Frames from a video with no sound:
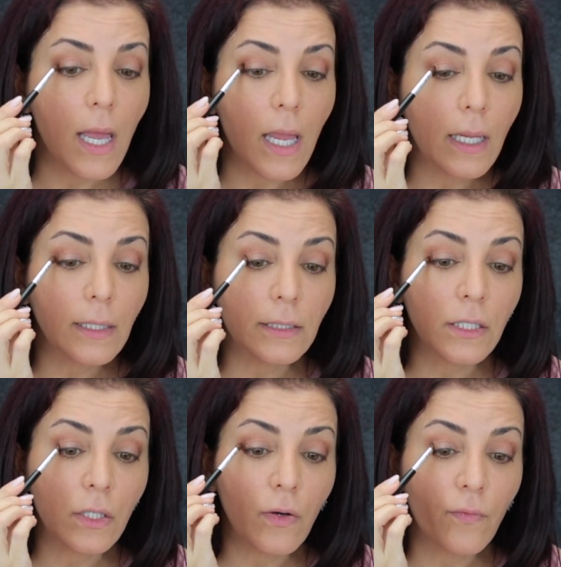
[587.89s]
and I
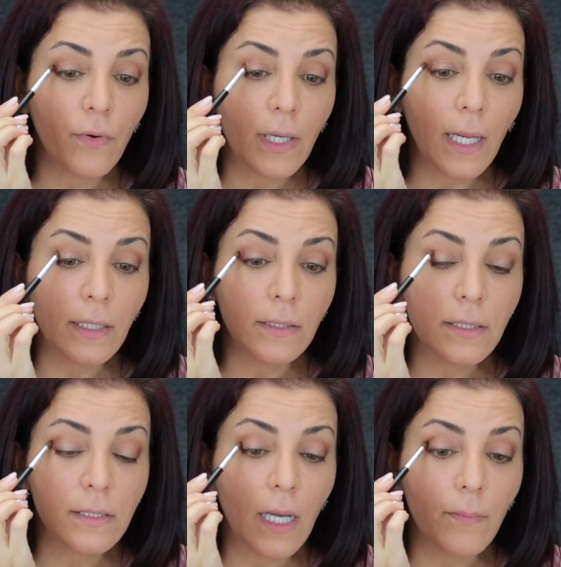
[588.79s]
didn't go for Canon
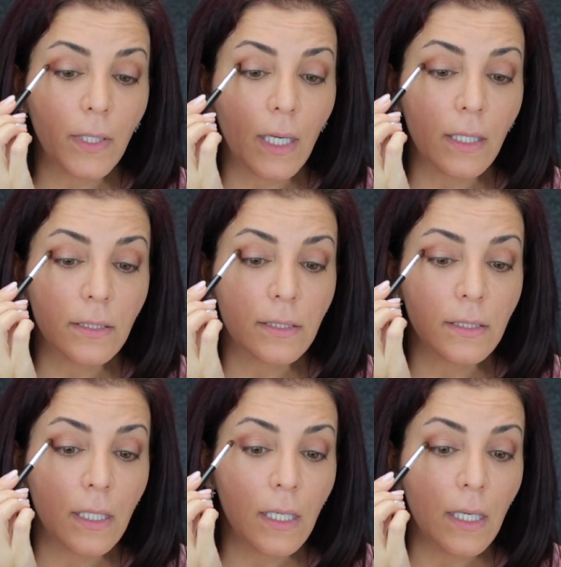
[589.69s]
this time
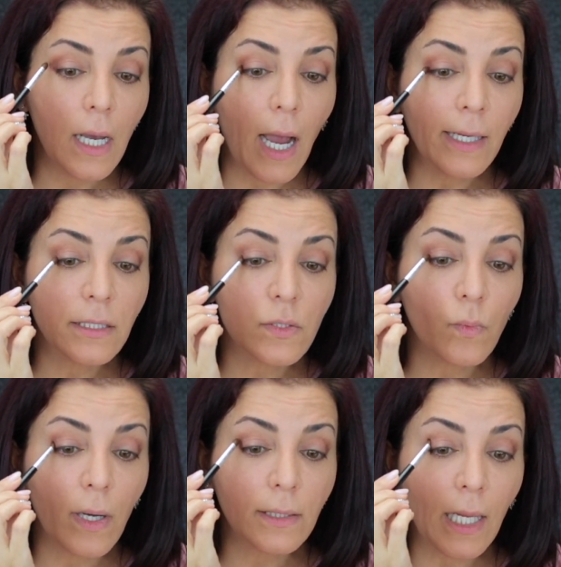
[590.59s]
because I
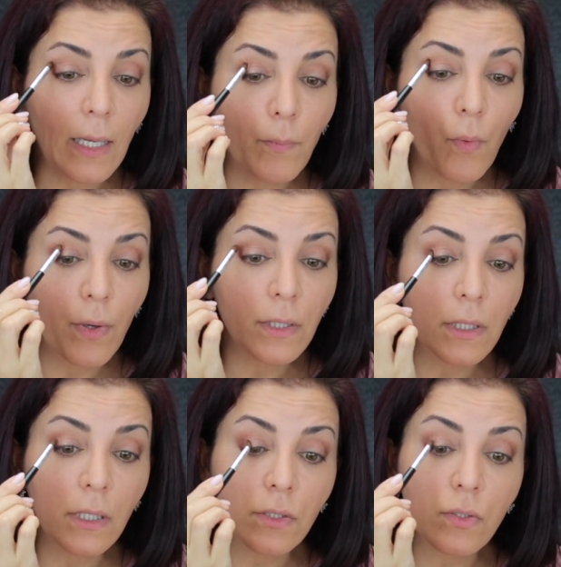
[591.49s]
just want a
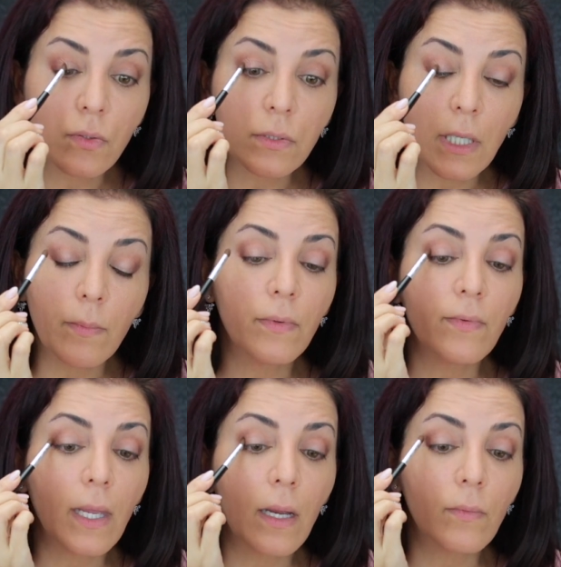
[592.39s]
point and shoot type
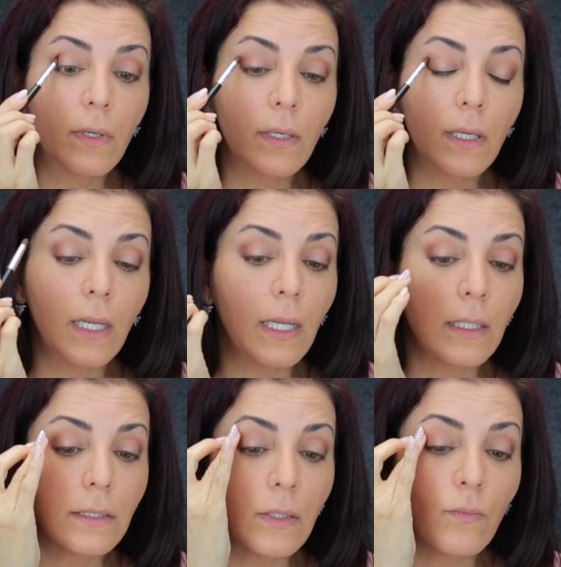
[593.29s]
of camera,
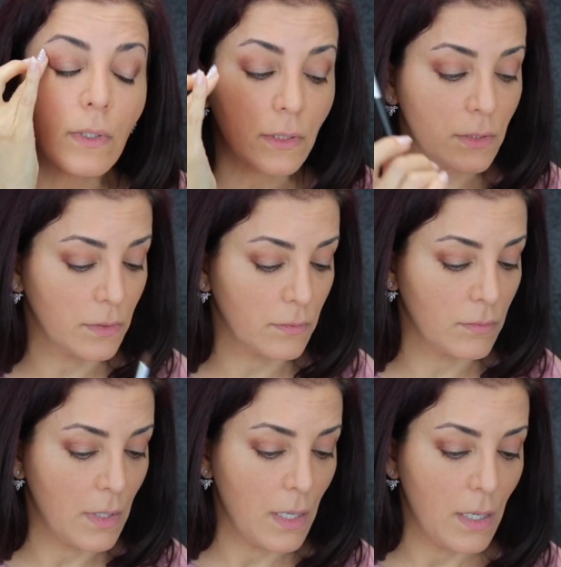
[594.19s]
and I wanted to